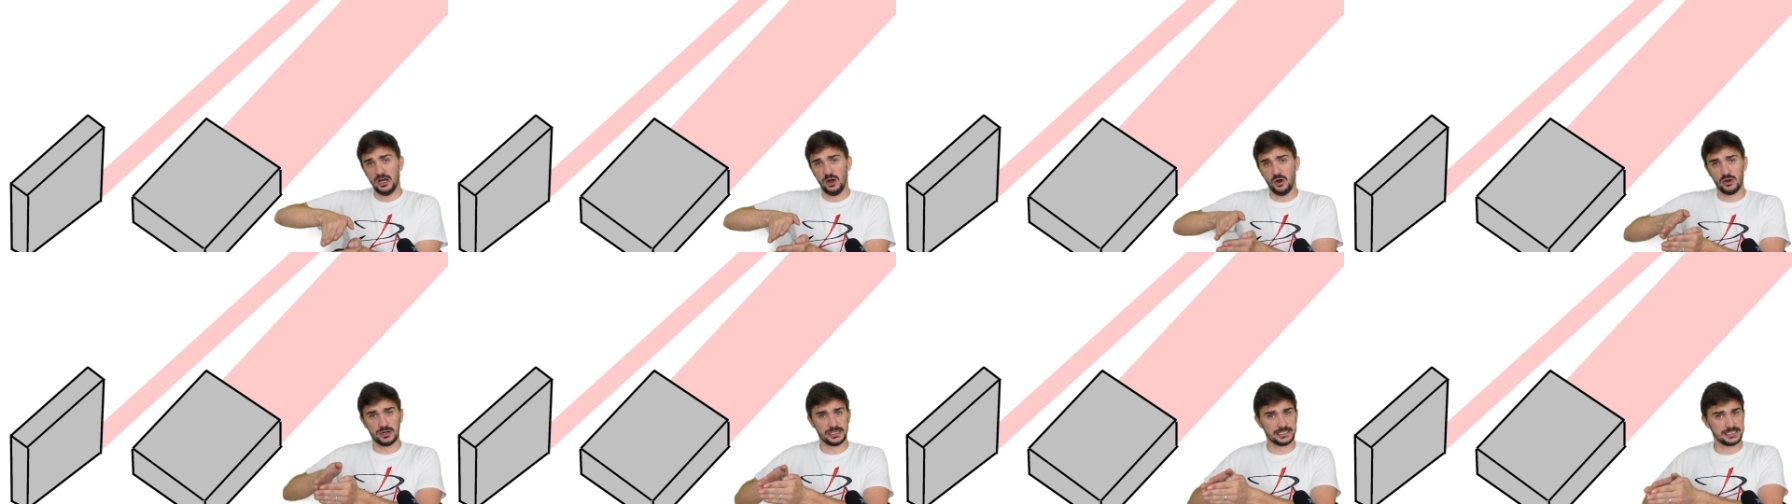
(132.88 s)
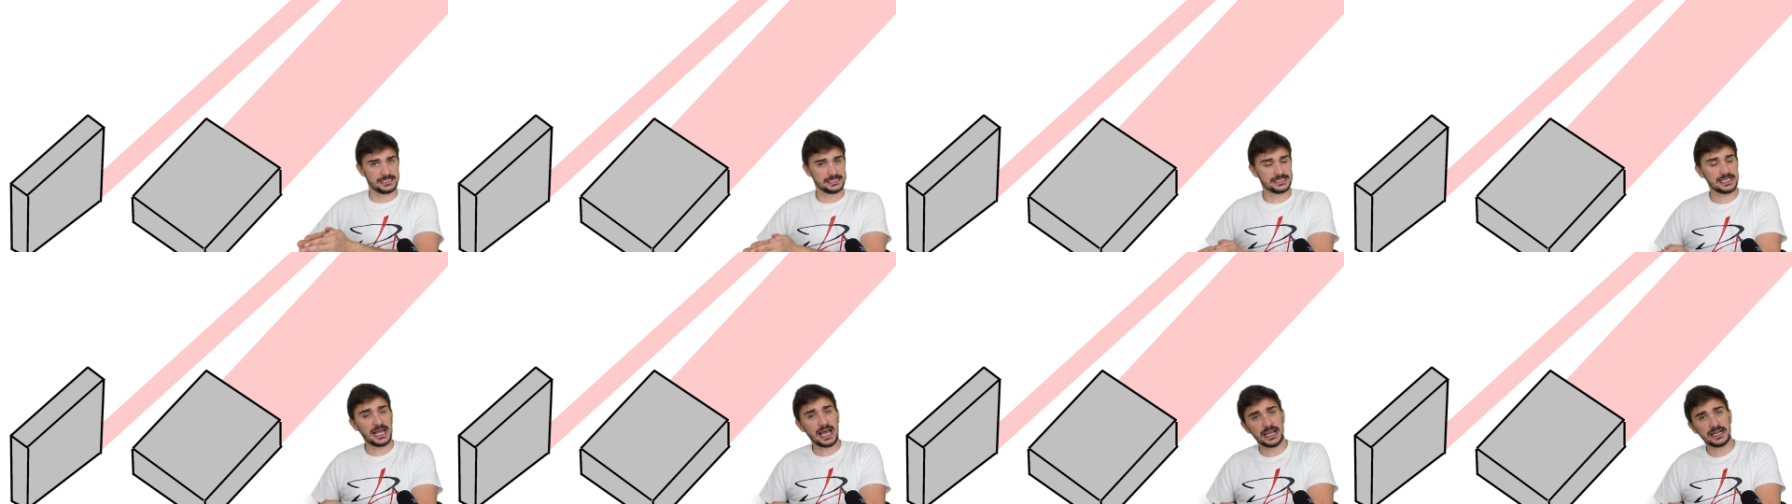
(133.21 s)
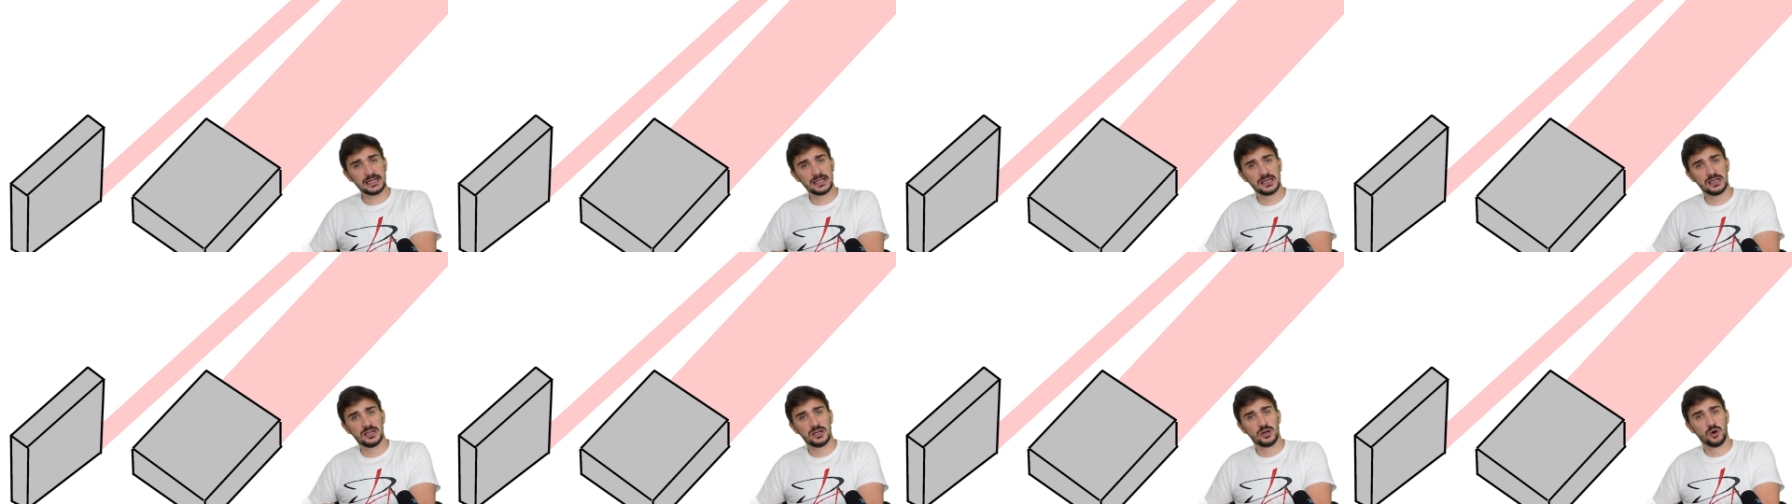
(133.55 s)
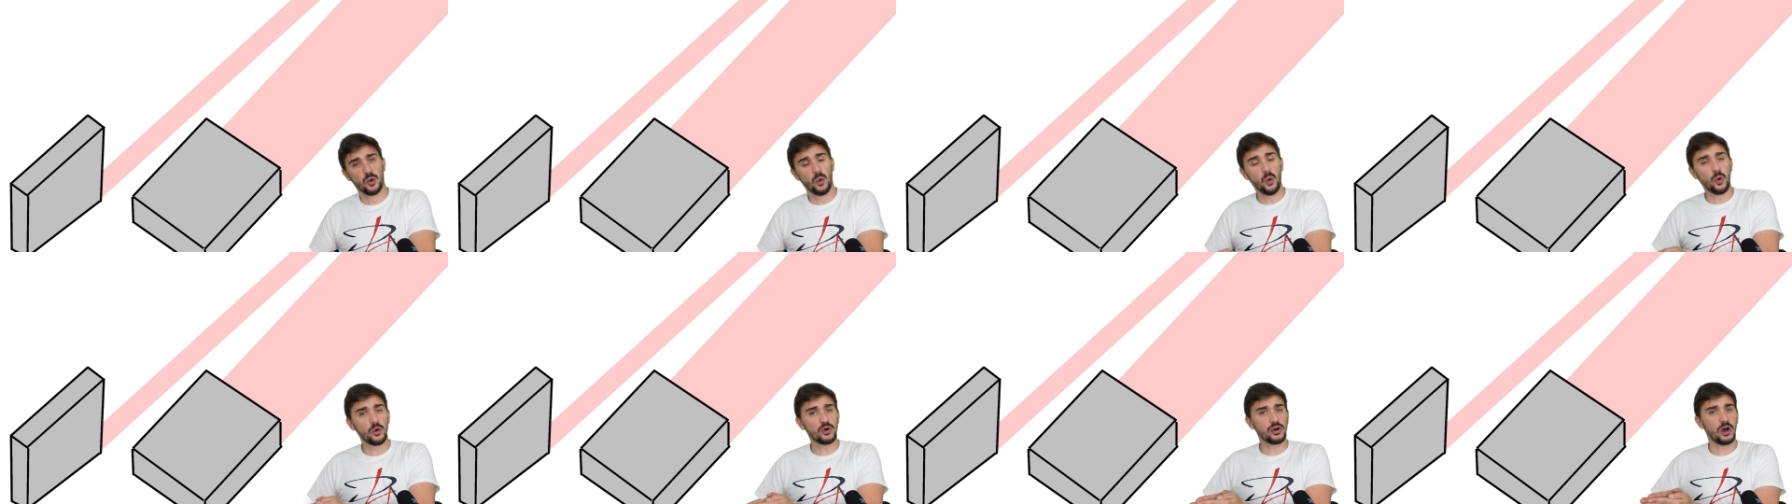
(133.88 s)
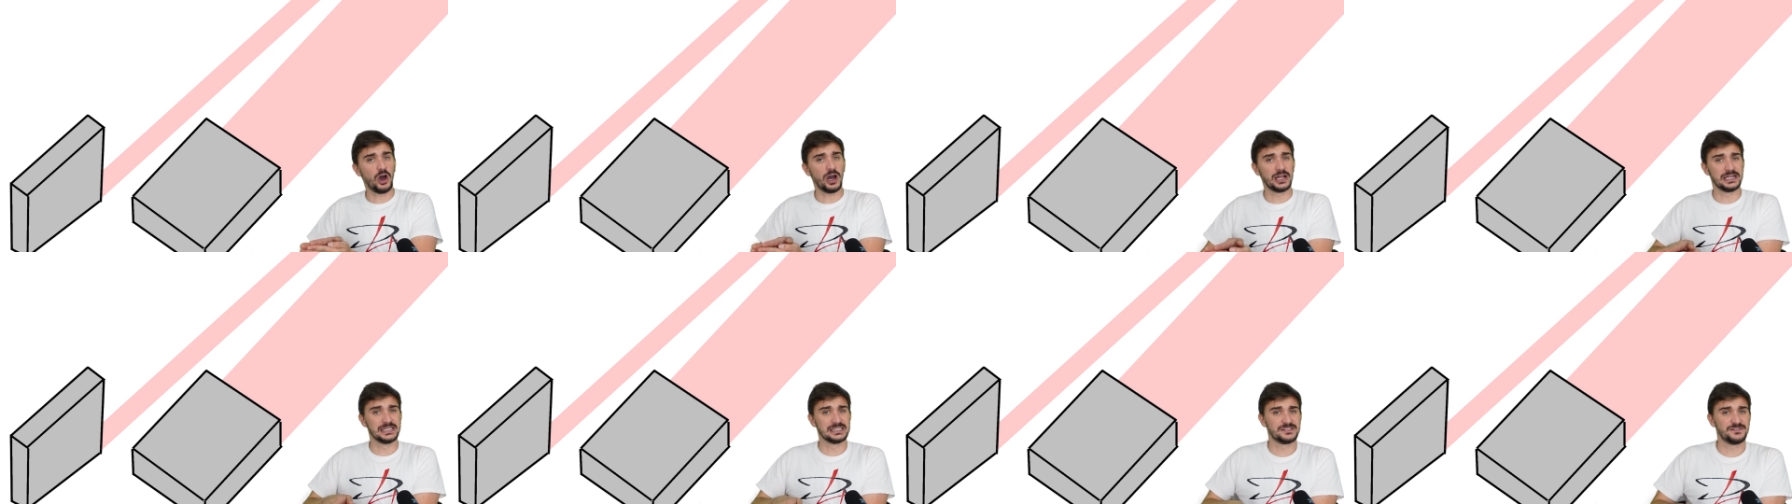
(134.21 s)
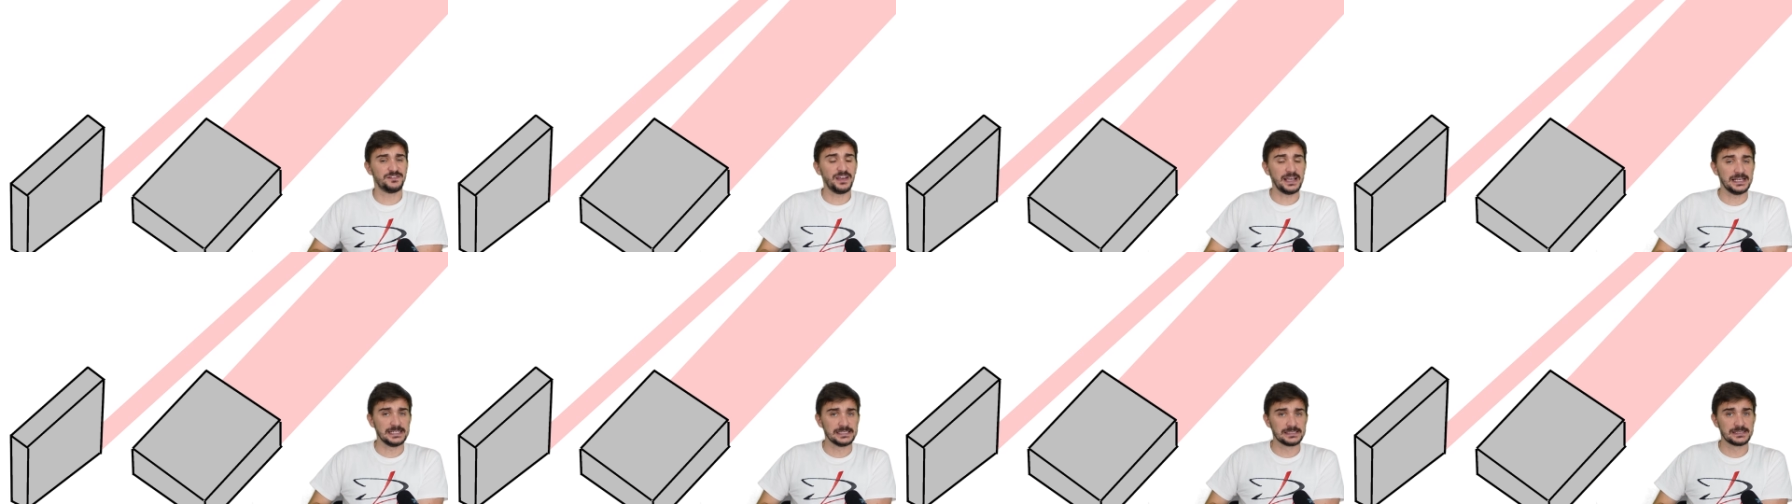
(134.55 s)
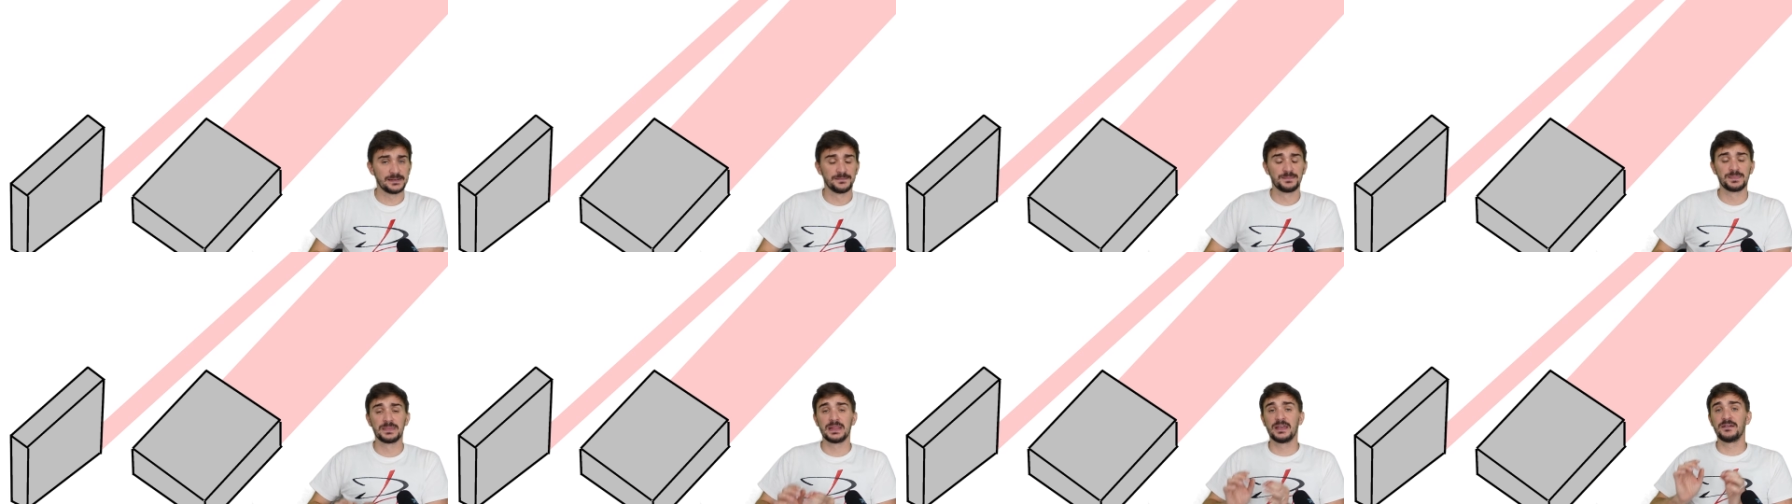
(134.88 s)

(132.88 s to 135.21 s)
on its side, or on its face.